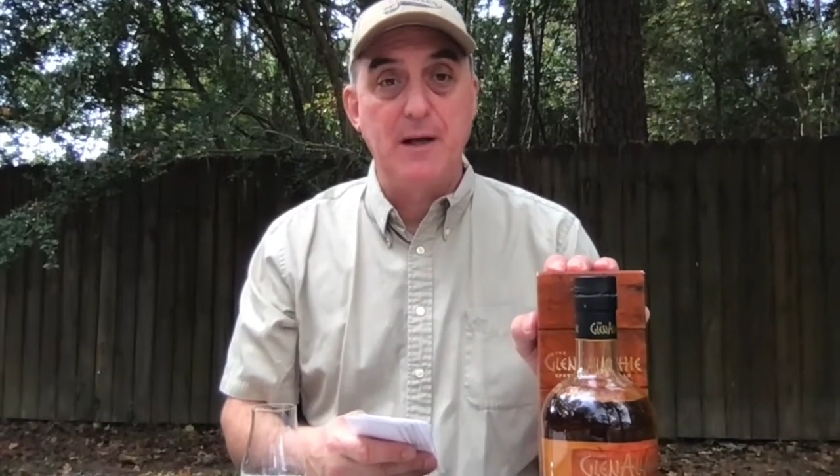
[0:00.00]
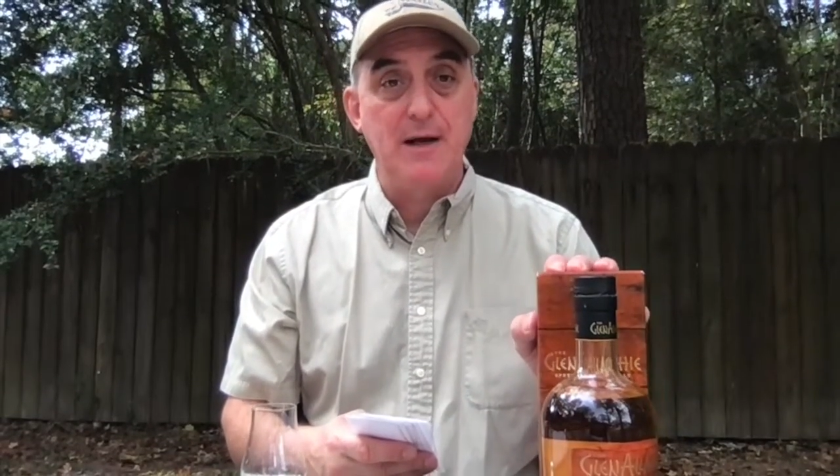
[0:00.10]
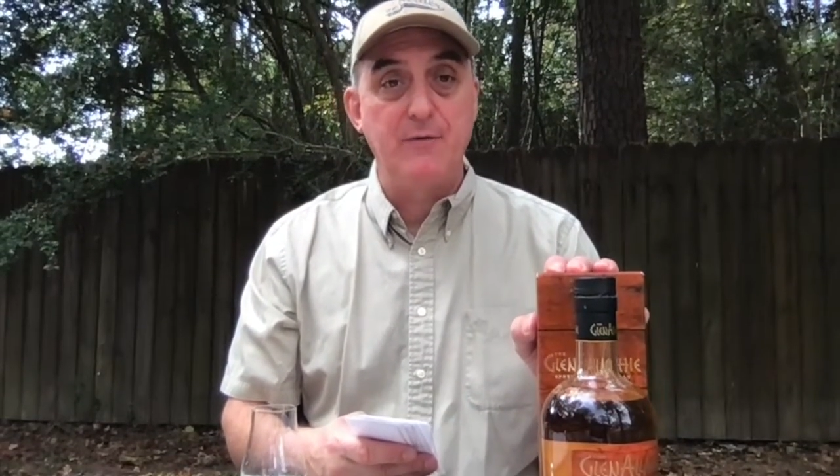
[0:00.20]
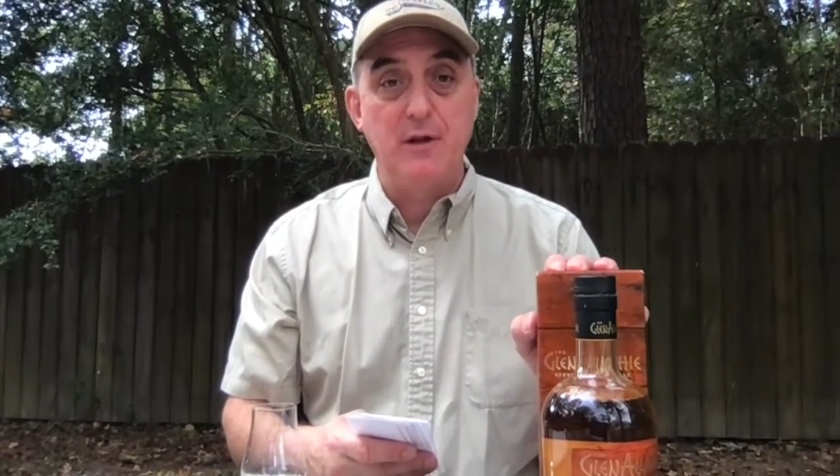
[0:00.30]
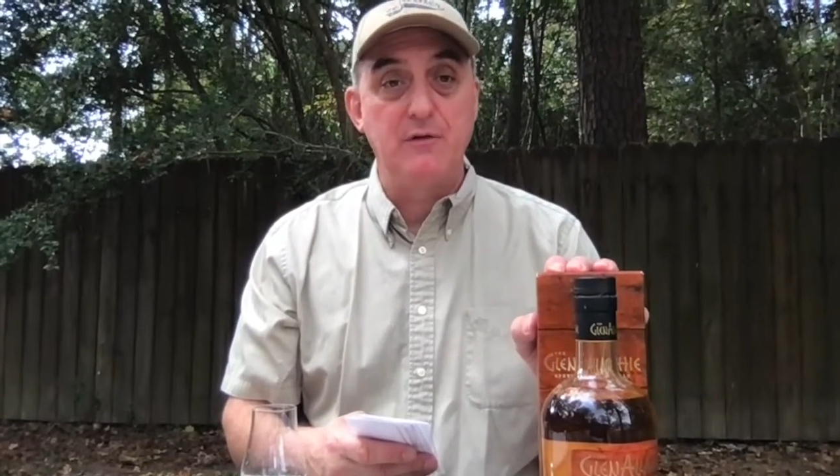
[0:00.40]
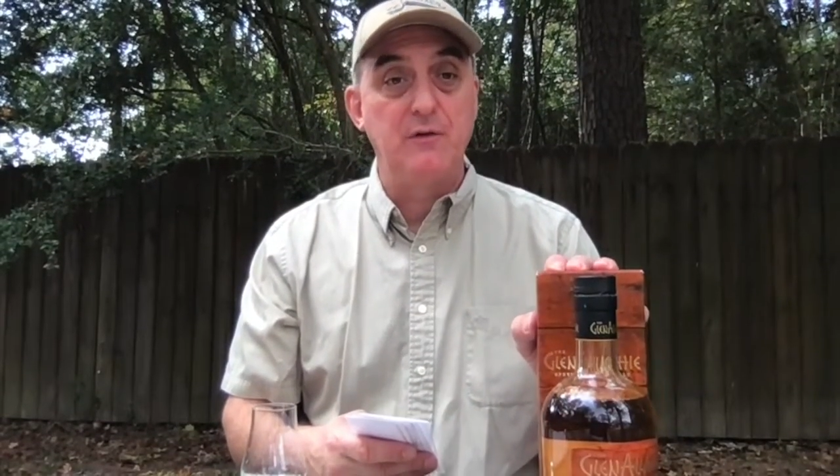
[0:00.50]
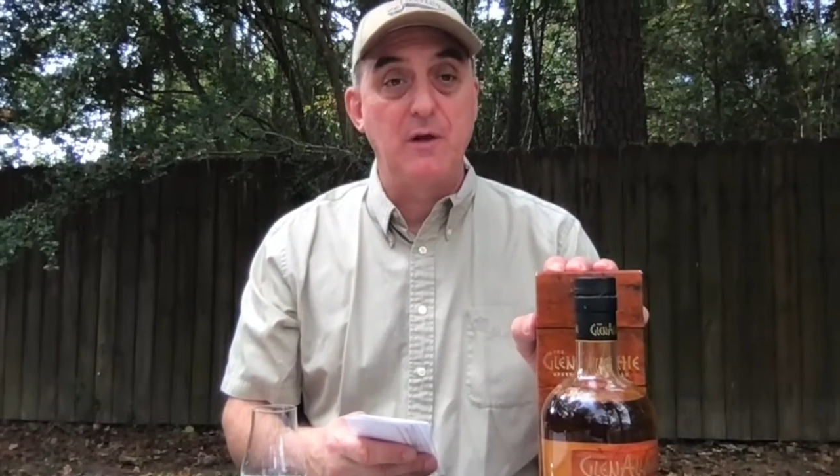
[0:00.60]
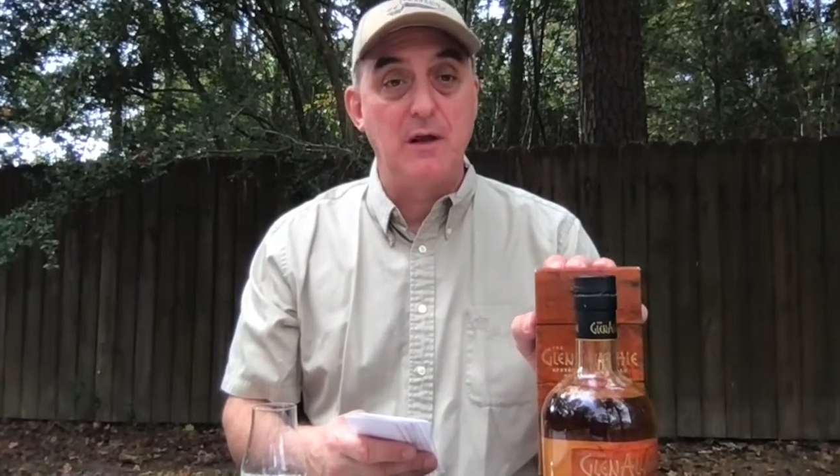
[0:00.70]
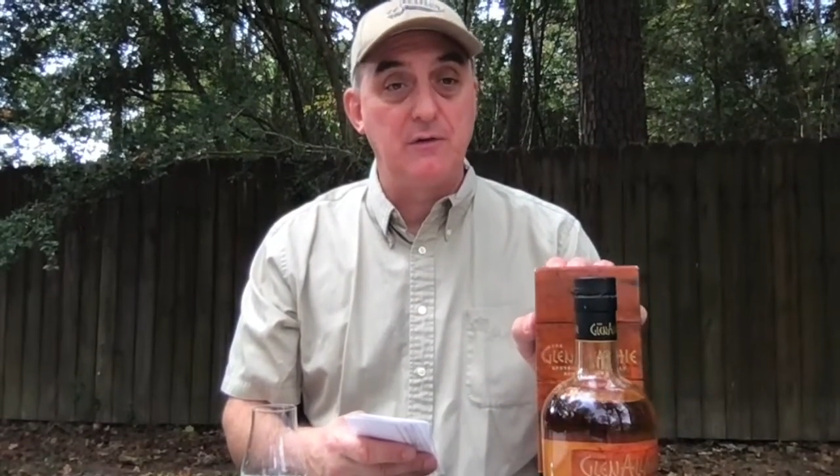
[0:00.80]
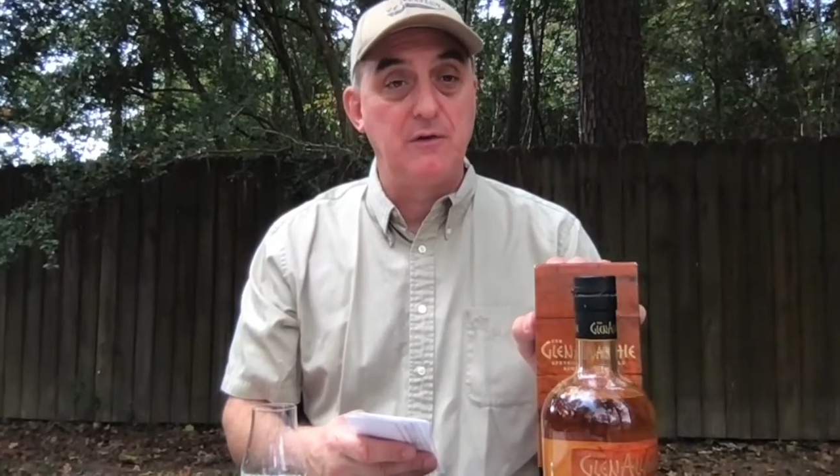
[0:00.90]
this
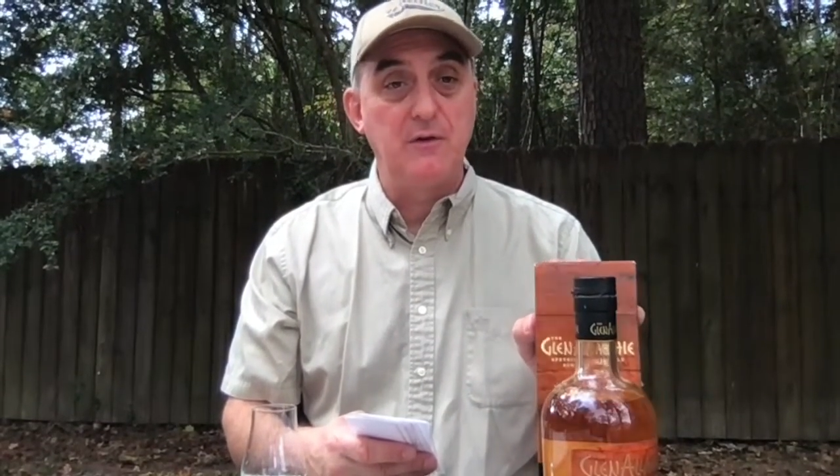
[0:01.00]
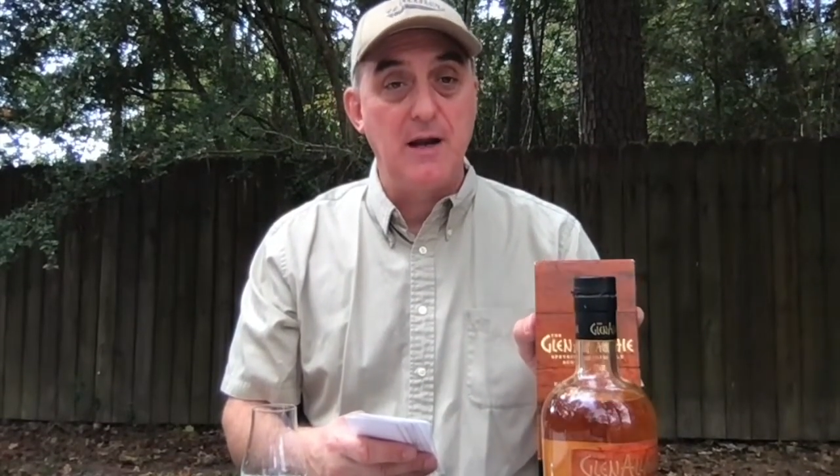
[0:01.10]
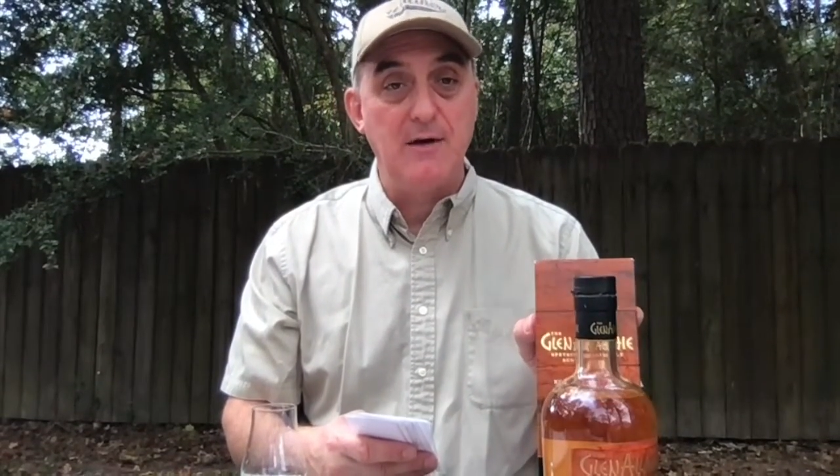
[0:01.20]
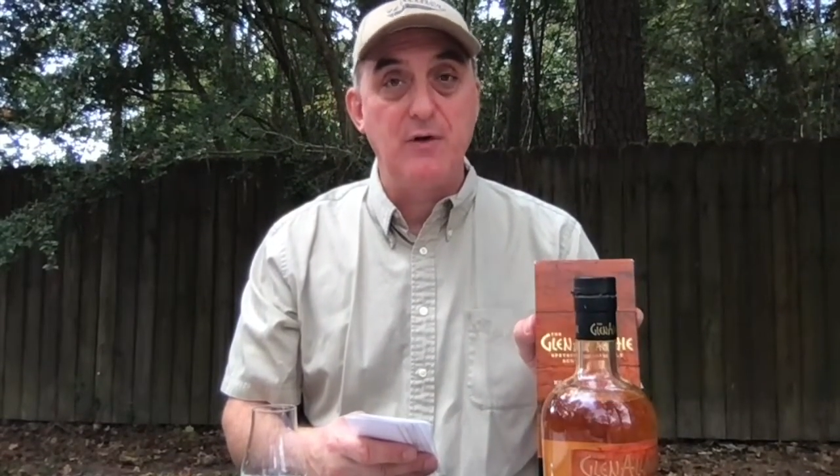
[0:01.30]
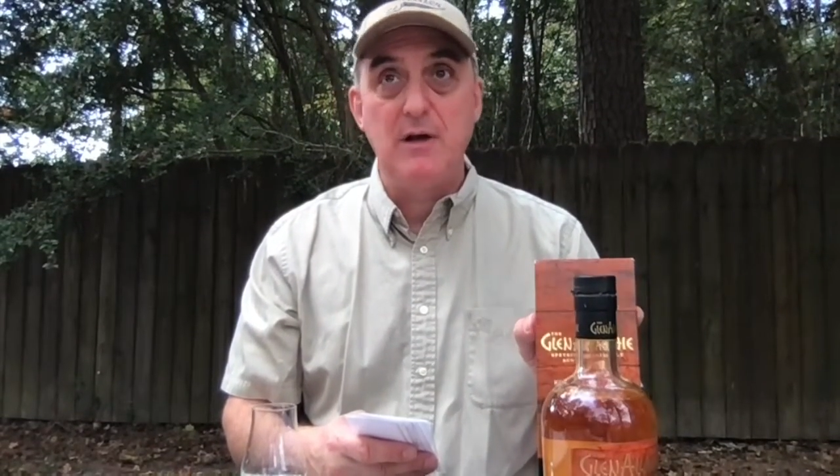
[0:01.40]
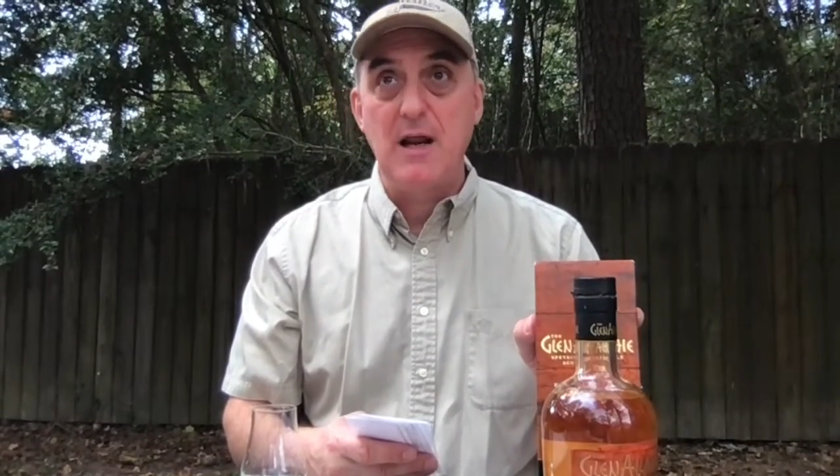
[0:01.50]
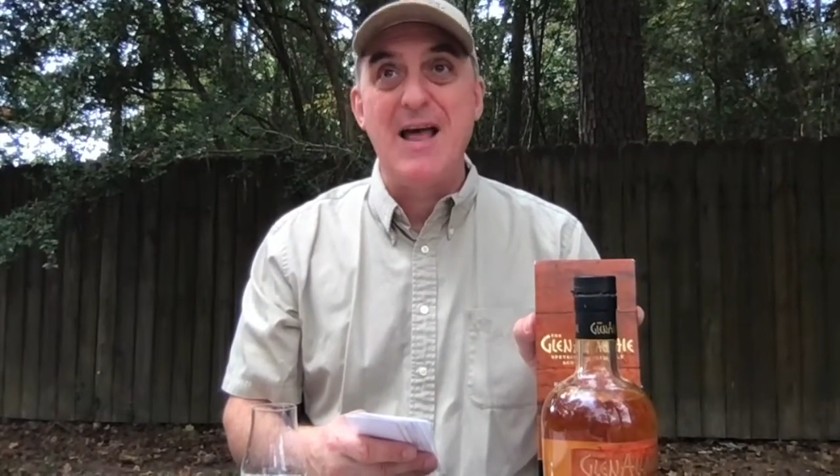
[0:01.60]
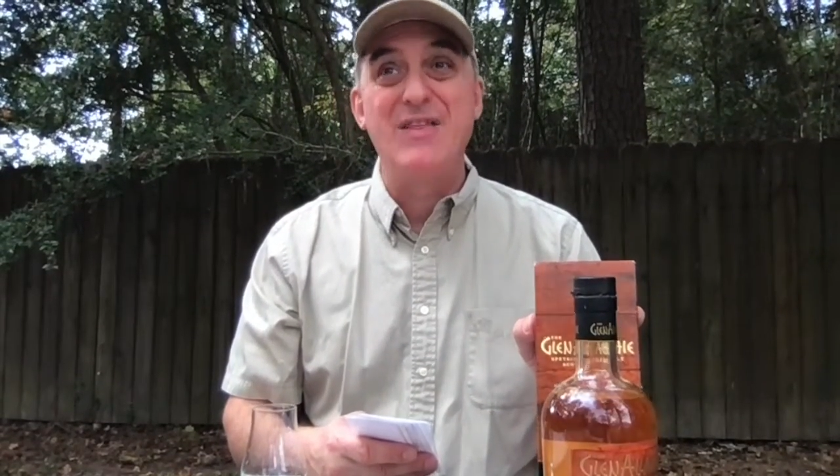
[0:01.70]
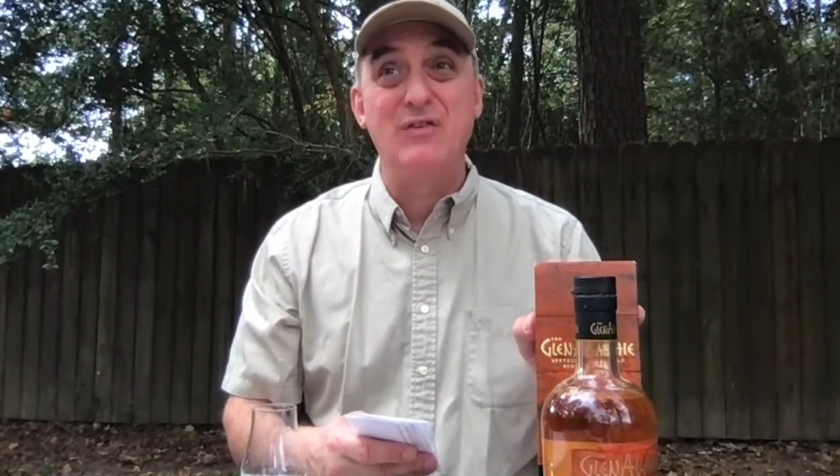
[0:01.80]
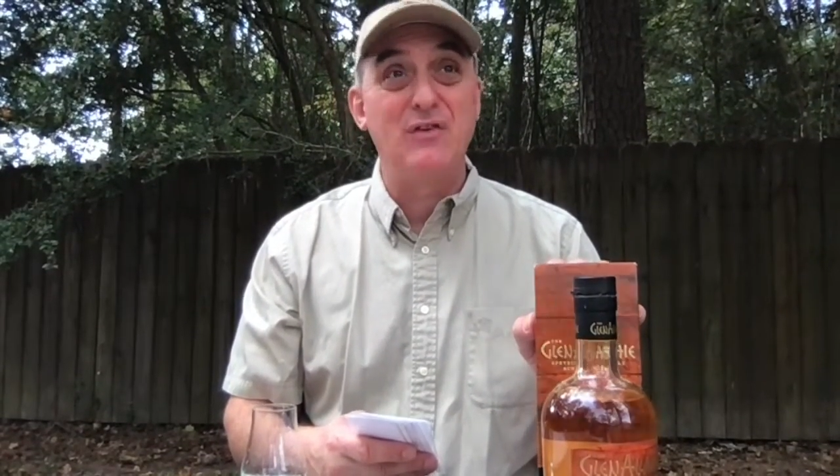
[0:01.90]

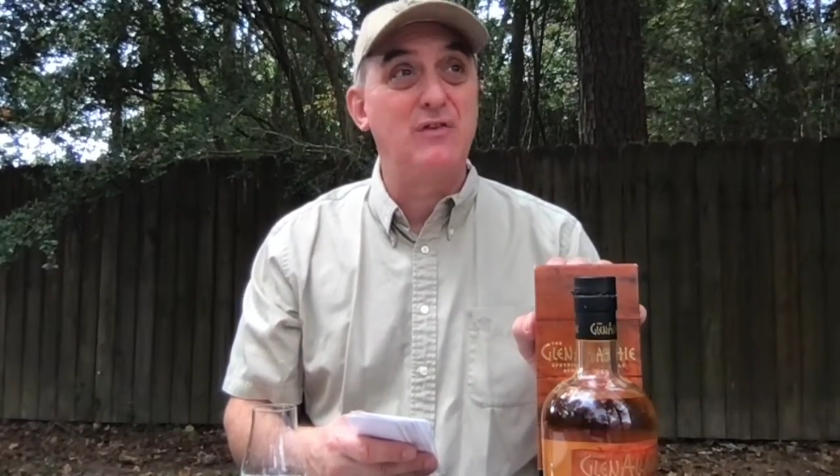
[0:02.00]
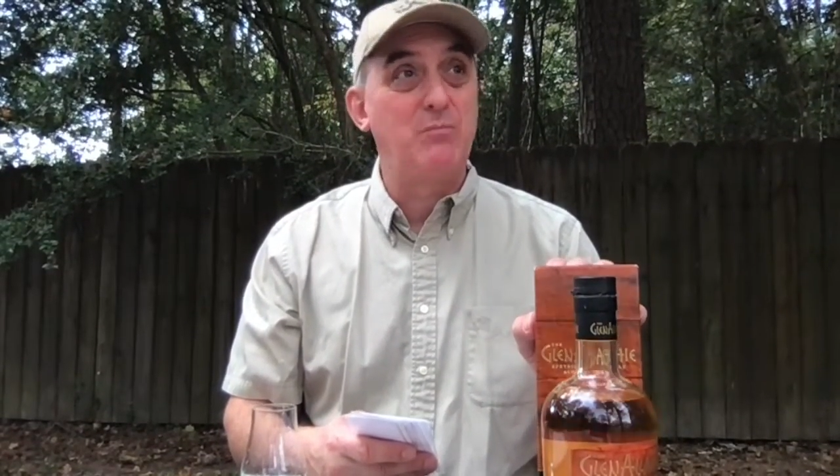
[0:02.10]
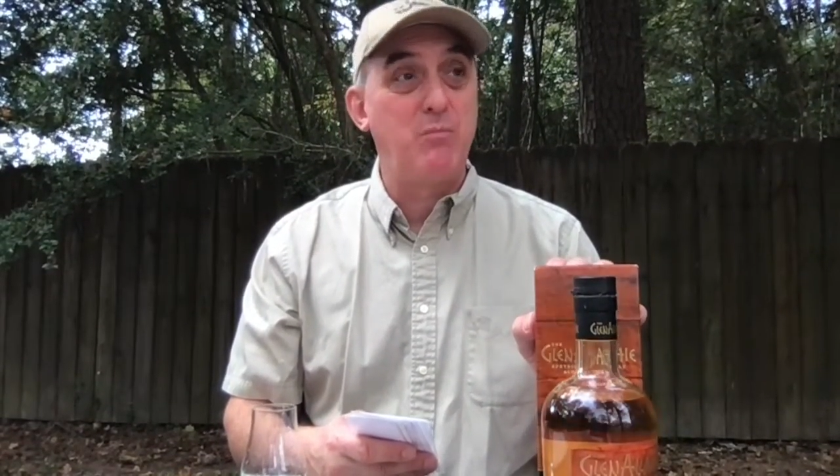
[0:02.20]
is